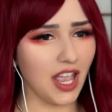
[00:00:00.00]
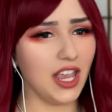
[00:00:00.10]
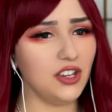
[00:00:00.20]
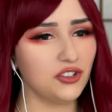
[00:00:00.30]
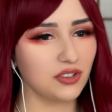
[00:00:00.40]

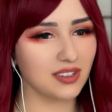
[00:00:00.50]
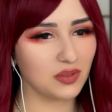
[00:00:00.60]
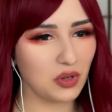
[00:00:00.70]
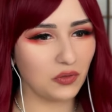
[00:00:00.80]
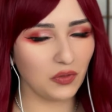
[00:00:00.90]
Agent
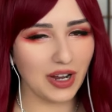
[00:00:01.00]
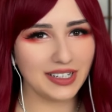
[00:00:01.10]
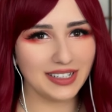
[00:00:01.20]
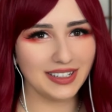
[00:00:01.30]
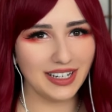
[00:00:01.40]
Smith
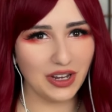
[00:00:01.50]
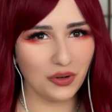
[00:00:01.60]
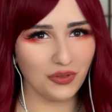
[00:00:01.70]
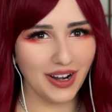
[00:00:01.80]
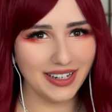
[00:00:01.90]
fighting Neo,
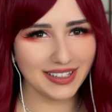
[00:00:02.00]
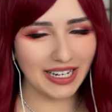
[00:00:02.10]
right?